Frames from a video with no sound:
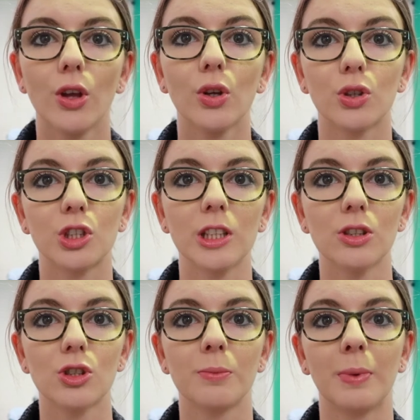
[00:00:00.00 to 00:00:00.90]
Your
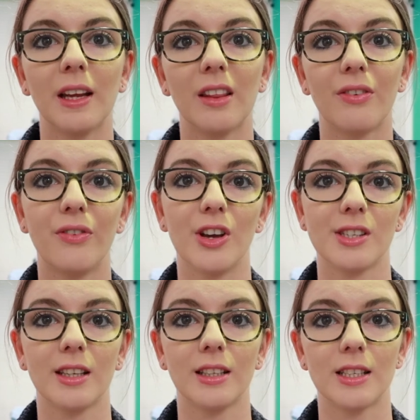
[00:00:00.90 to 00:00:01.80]
chin should be the
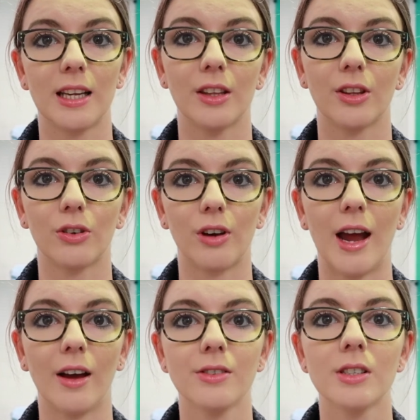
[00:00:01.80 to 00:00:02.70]
first thing to hit the
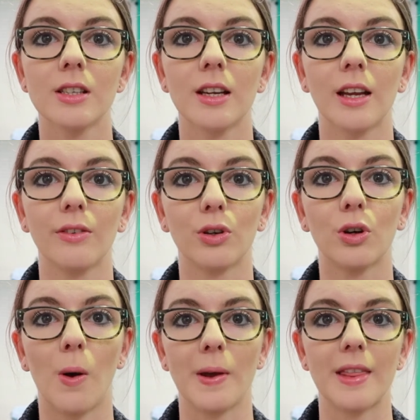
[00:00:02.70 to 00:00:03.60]
ground if you're
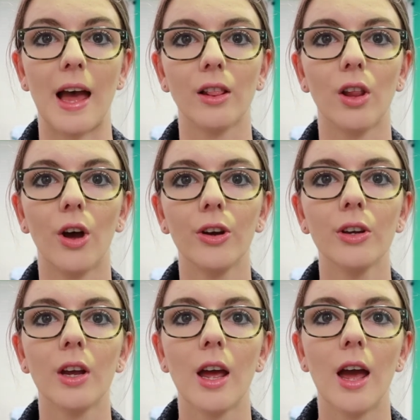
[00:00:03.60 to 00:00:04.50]
going that low,